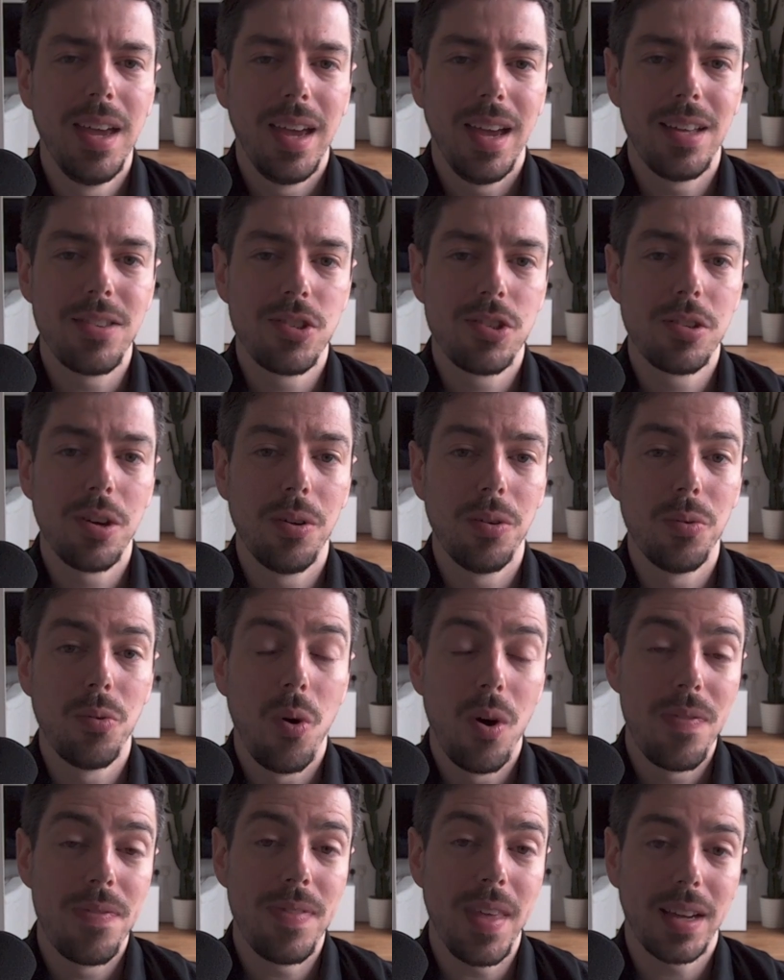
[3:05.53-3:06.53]
And so
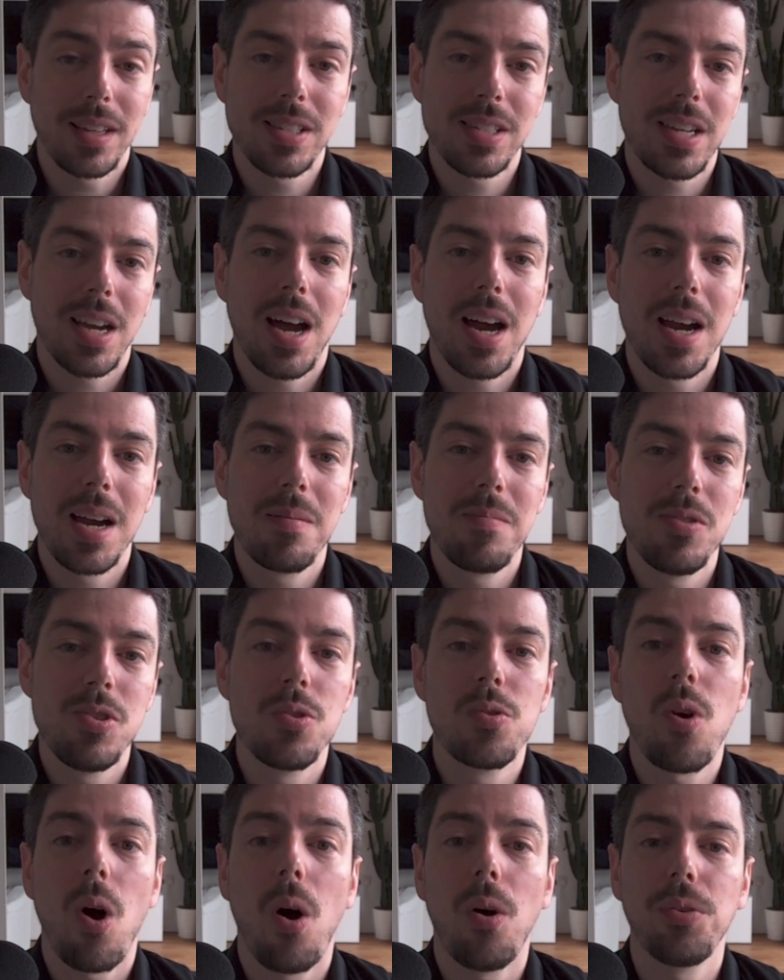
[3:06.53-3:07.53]
next time
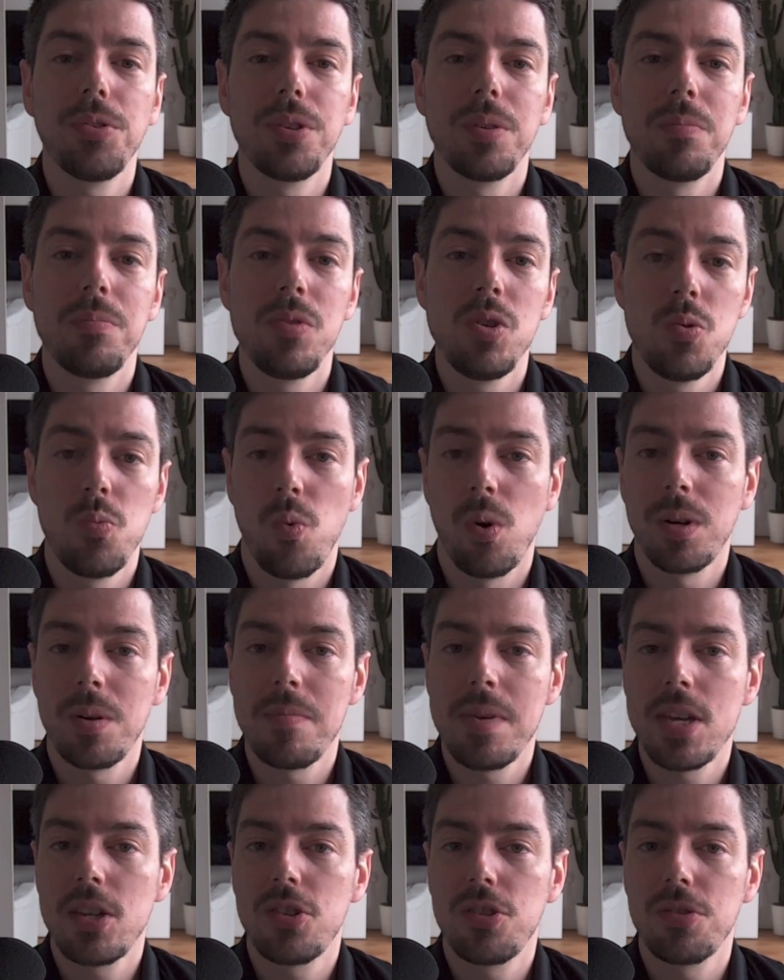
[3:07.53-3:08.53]
you call them, you want to
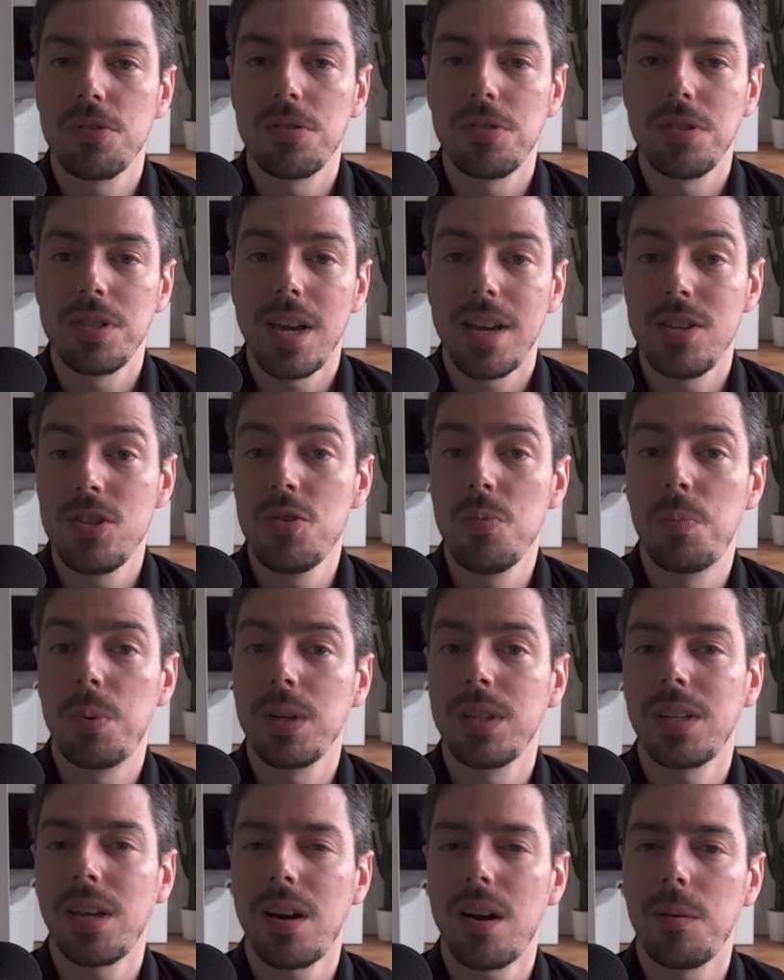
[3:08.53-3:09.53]
make sure that you
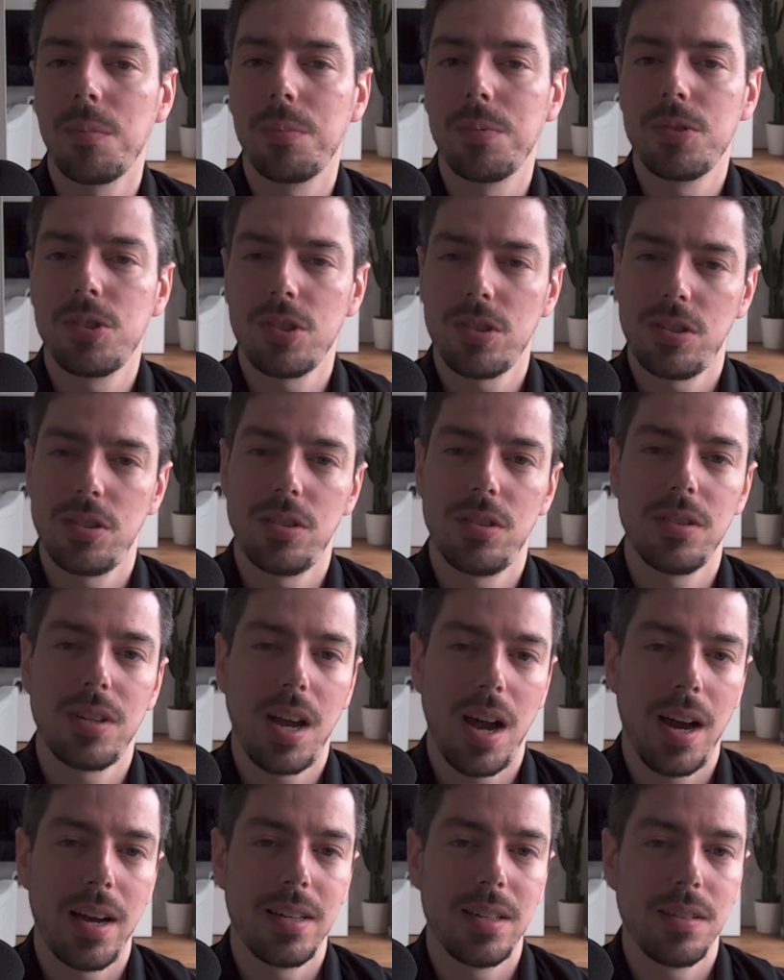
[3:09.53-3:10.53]
bring that up just to
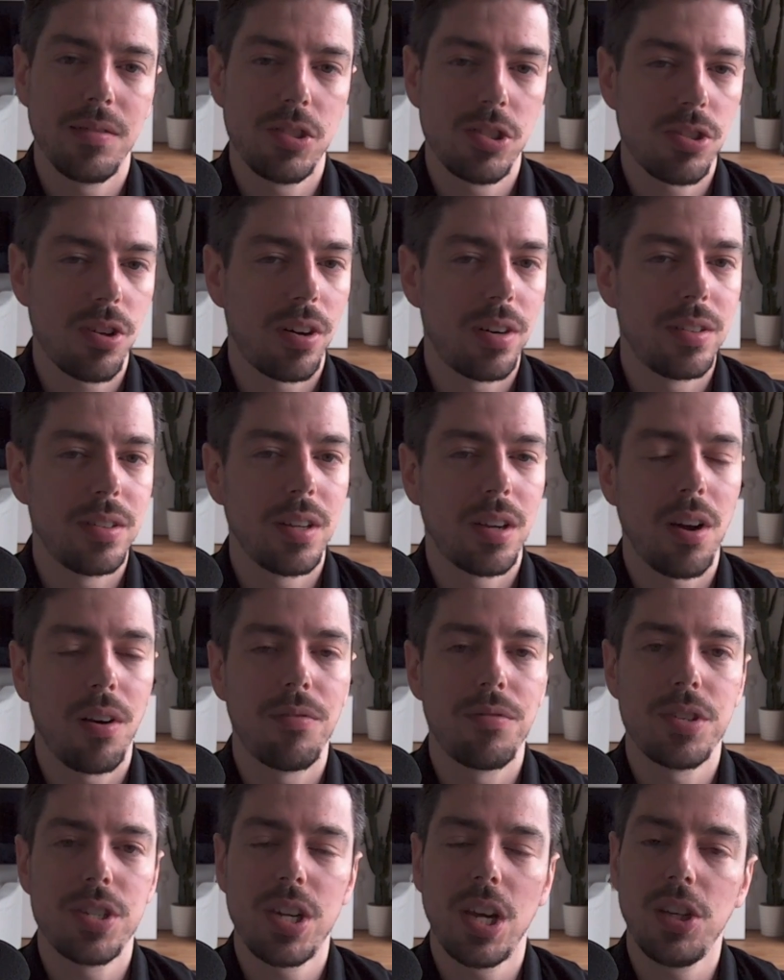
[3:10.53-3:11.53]
kind of start the
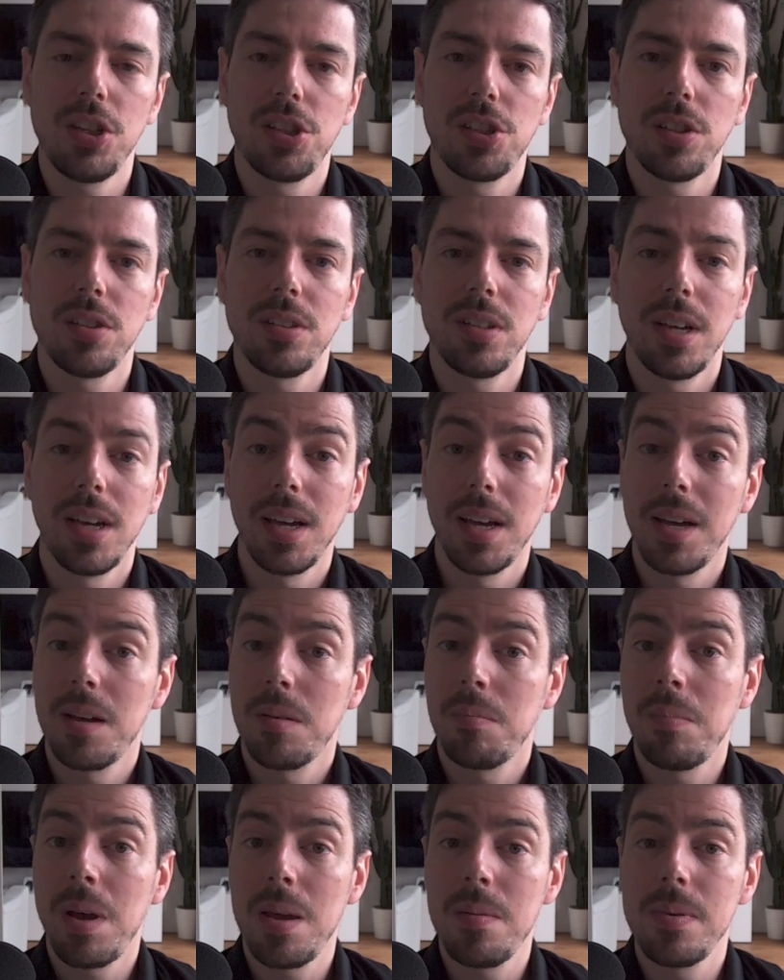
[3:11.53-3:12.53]
conversation,
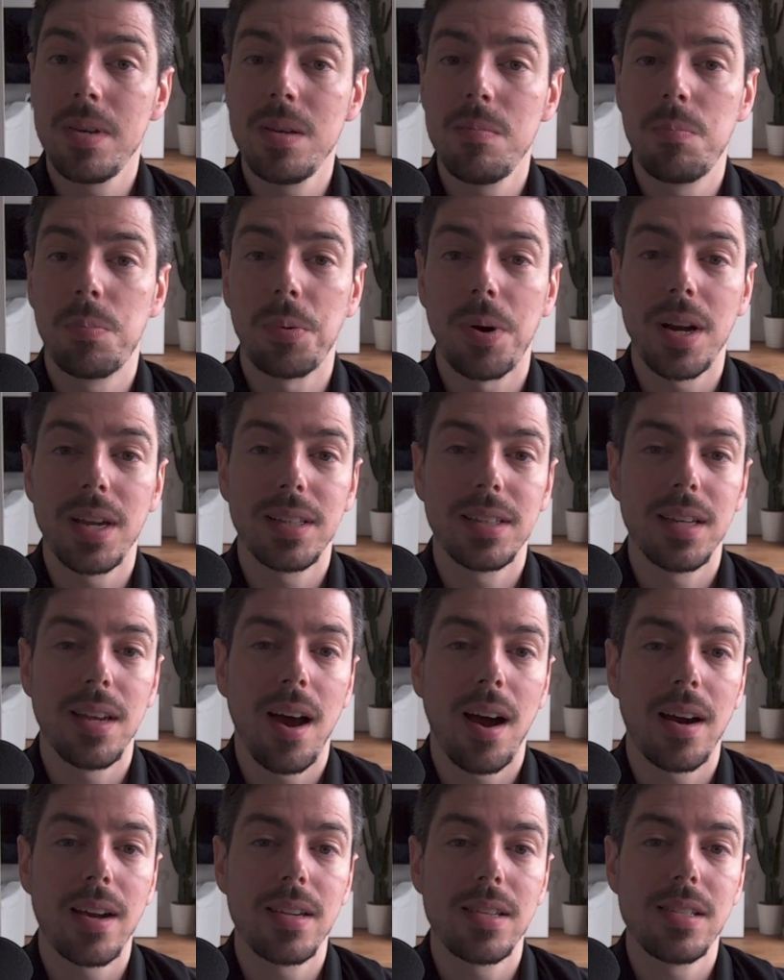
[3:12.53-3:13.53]
maybe break the
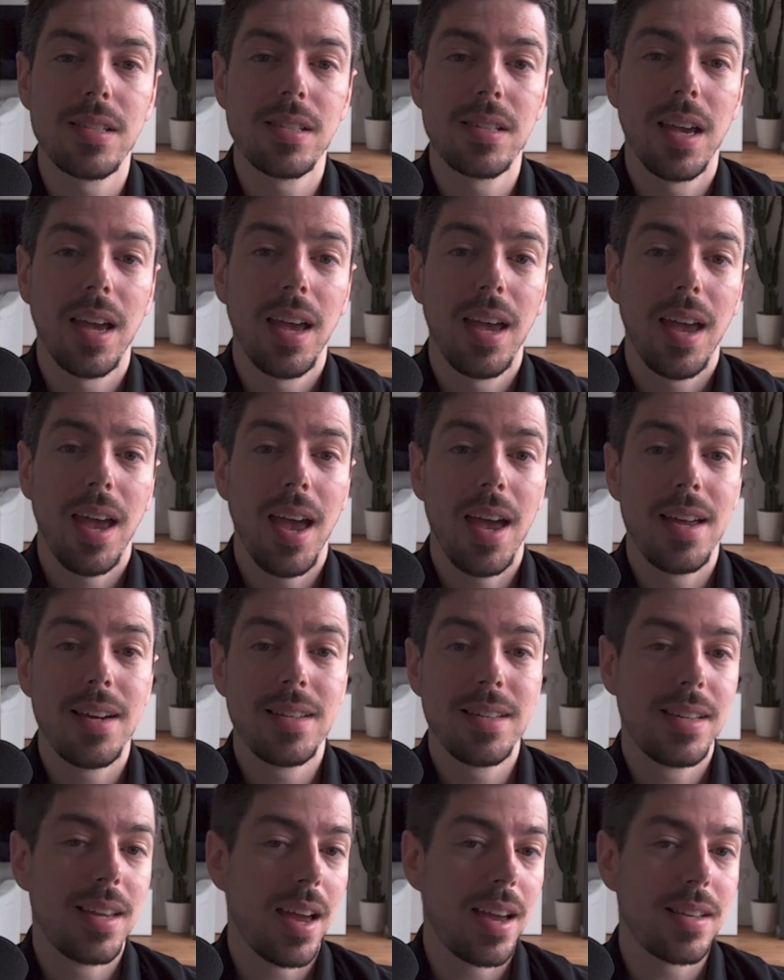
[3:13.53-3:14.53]
ice
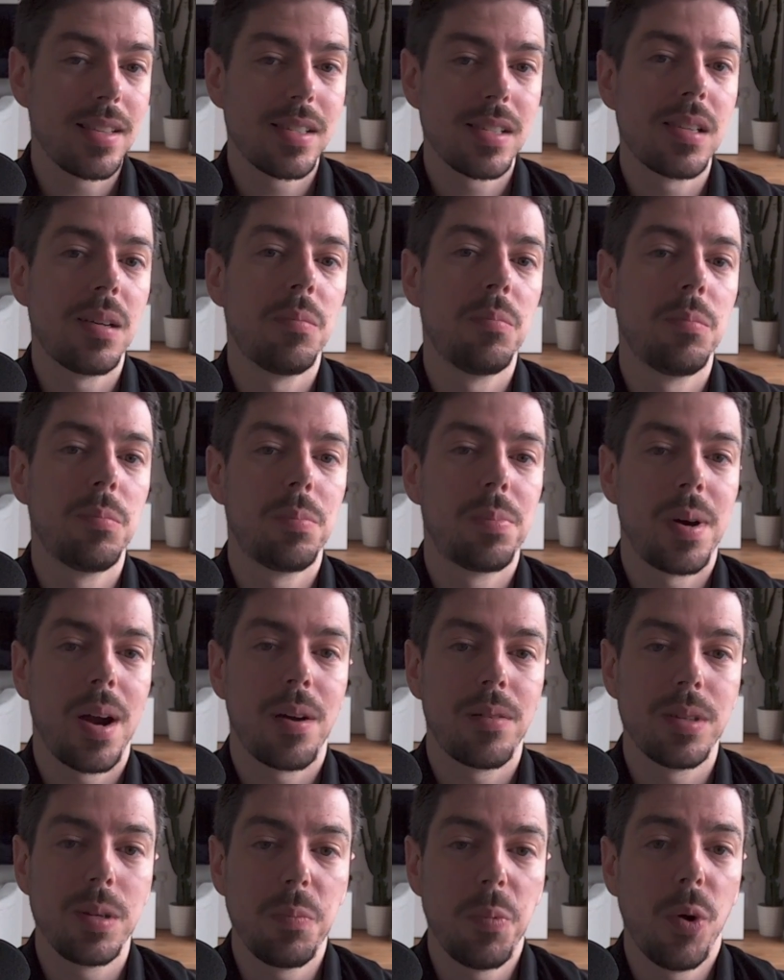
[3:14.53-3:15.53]
and get some
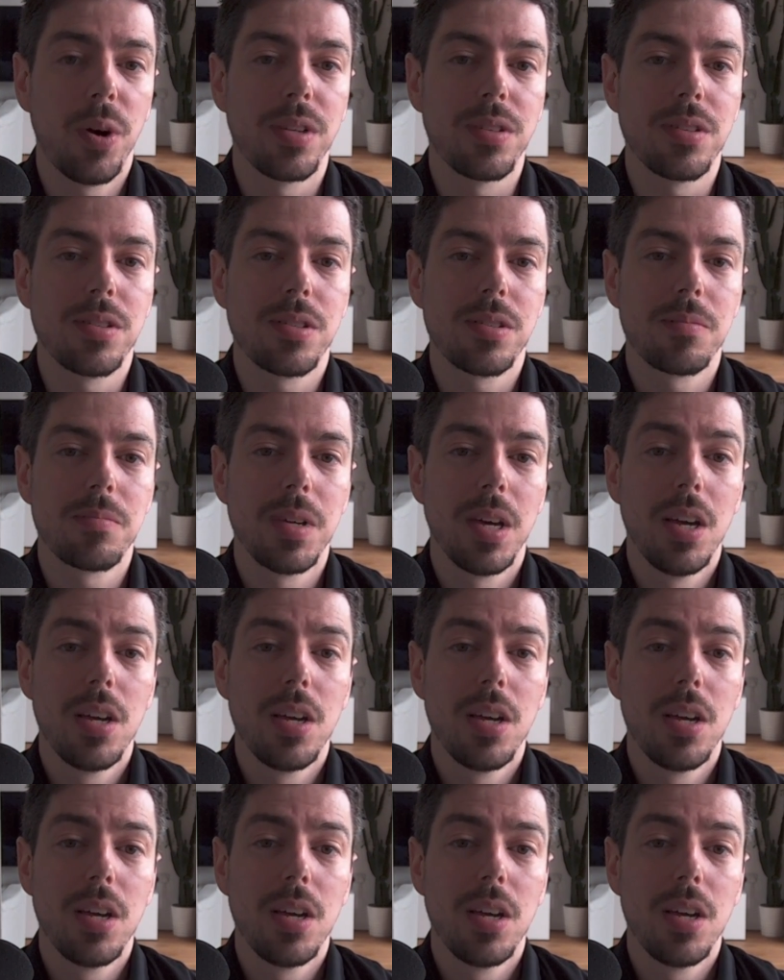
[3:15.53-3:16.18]
brownie points.